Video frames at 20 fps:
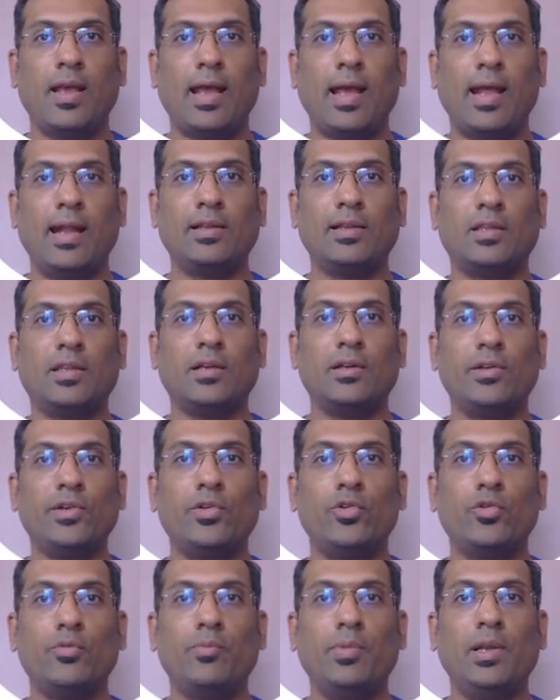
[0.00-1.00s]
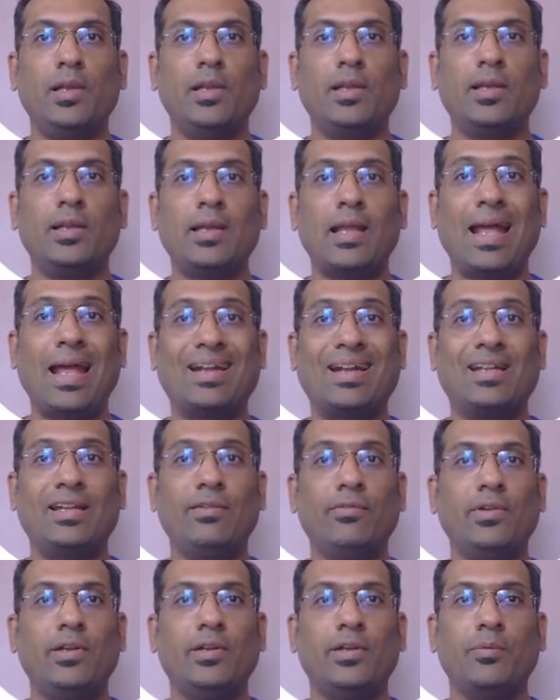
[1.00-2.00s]
and 32 billion
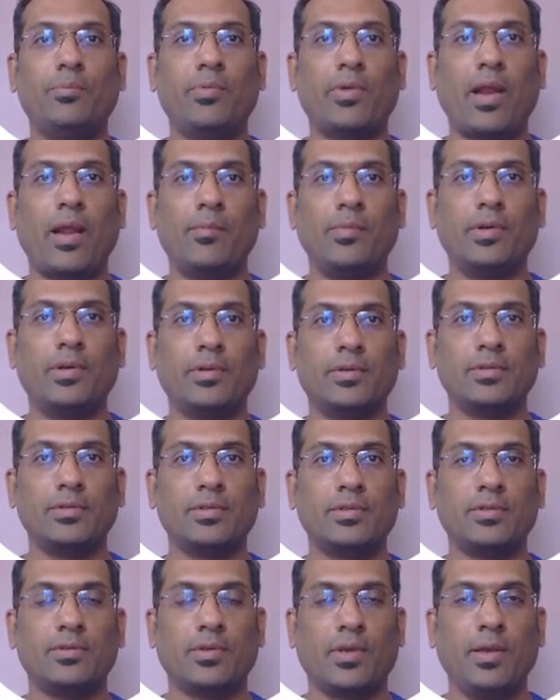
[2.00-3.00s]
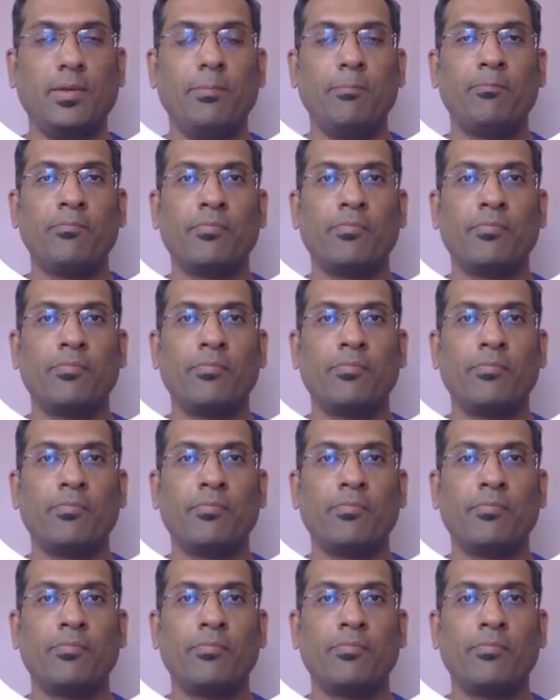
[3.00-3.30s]
activated parameters, okay?